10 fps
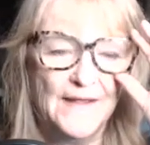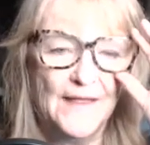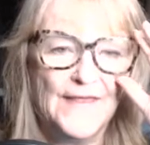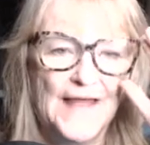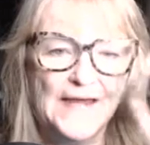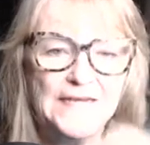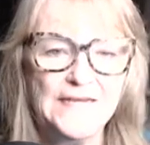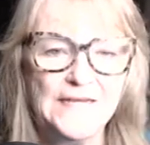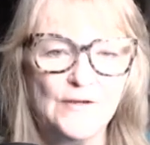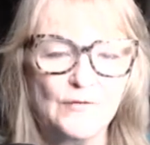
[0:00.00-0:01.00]
that
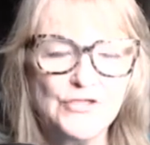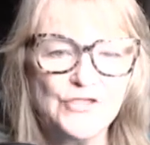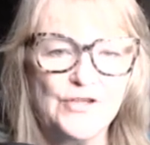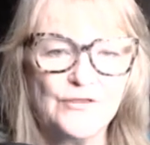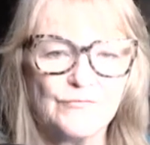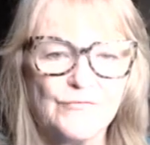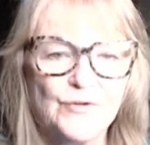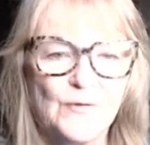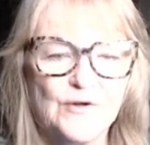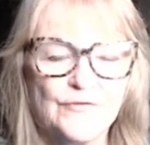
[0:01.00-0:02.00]
he or she threw
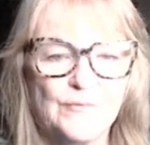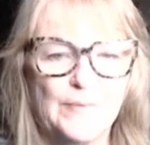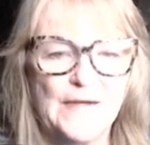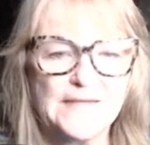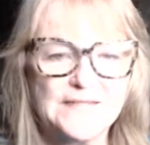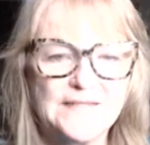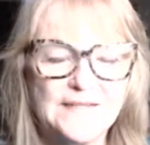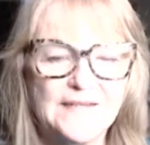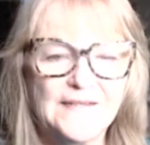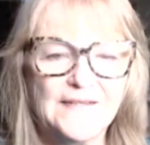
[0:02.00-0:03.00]
you under the bus,
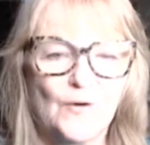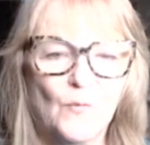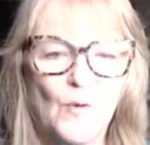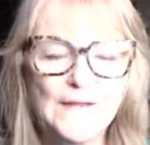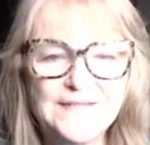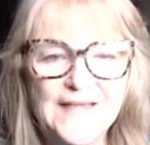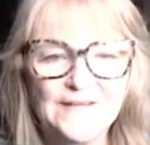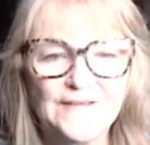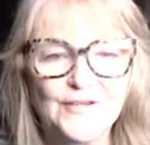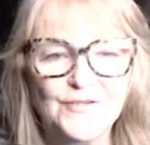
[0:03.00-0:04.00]
what's that
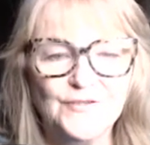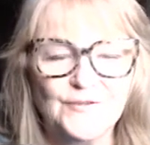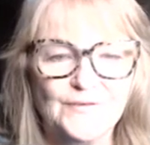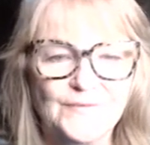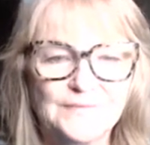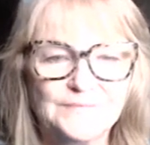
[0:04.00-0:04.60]
going to do?